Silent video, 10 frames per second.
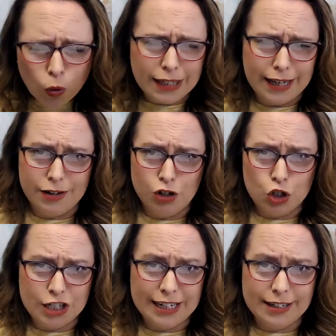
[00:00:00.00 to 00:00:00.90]
totally
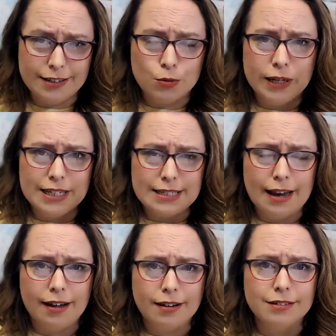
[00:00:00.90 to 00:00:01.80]
understands what it's
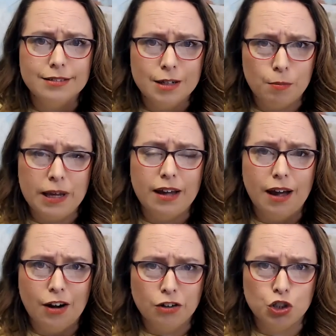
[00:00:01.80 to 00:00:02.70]
like to be
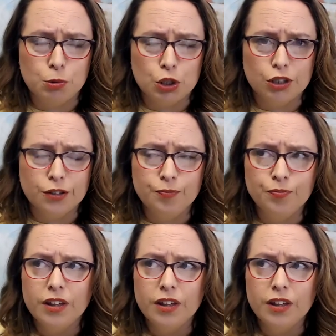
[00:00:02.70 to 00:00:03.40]
an entrepreneur,